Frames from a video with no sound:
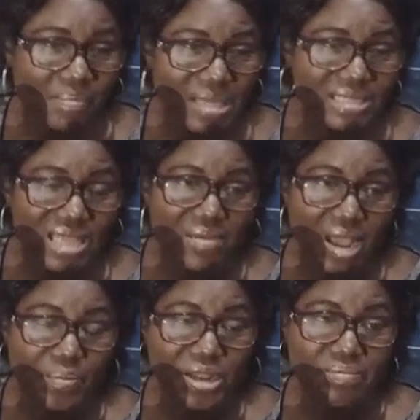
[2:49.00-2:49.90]
by the time
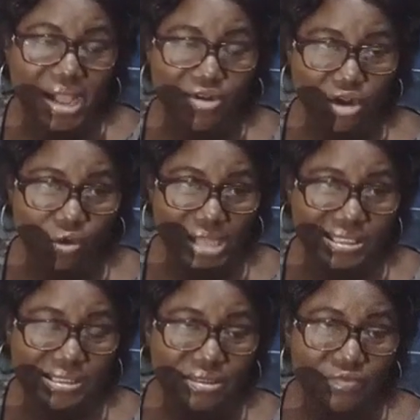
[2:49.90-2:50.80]
I bring my
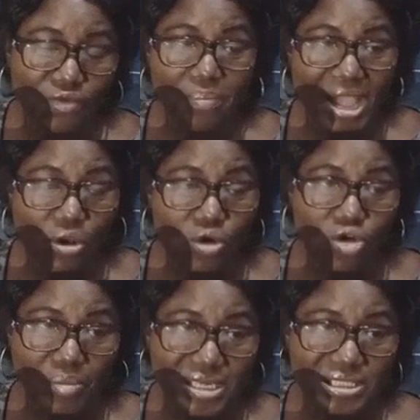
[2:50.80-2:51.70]
request from my
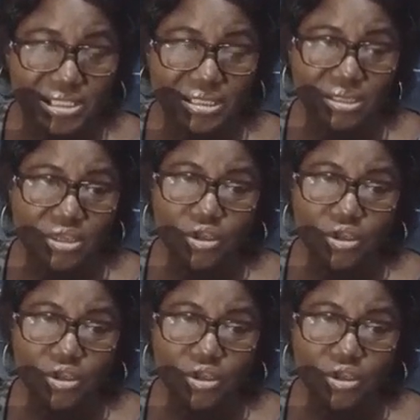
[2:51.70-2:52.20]
own community,